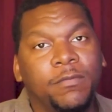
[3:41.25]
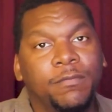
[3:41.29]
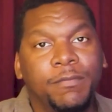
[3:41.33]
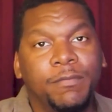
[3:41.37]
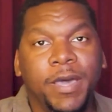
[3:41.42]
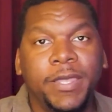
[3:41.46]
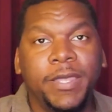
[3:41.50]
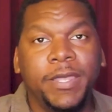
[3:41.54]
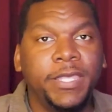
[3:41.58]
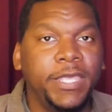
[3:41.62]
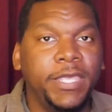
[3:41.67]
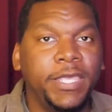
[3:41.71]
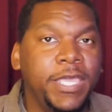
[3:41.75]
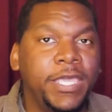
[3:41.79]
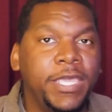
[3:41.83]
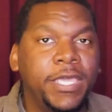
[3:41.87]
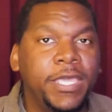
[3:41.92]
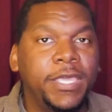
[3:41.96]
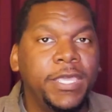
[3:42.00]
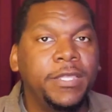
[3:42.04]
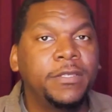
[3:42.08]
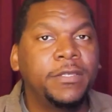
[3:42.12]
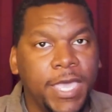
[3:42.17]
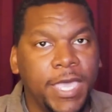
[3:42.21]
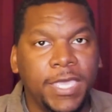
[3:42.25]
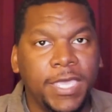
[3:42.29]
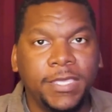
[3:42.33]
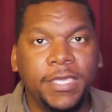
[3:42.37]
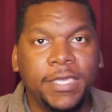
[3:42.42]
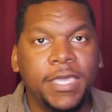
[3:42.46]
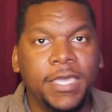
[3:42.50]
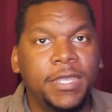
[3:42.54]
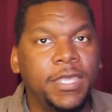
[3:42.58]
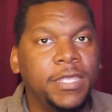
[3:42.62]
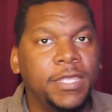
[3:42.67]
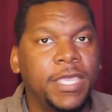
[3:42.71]
money in, I
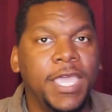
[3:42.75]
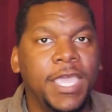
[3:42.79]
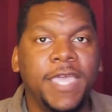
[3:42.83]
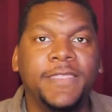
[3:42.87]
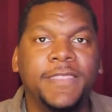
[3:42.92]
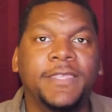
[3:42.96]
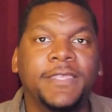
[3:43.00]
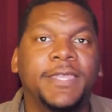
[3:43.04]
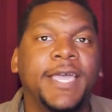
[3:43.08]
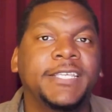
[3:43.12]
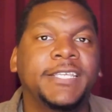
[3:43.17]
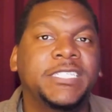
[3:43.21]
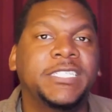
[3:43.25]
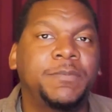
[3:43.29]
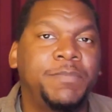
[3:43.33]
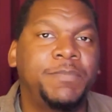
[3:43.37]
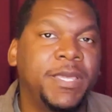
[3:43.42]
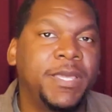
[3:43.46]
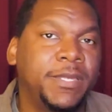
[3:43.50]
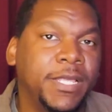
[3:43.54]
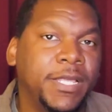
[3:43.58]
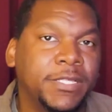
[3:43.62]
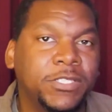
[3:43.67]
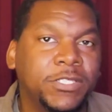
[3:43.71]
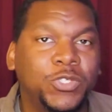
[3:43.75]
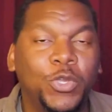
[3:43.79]
get it, and then I spend it.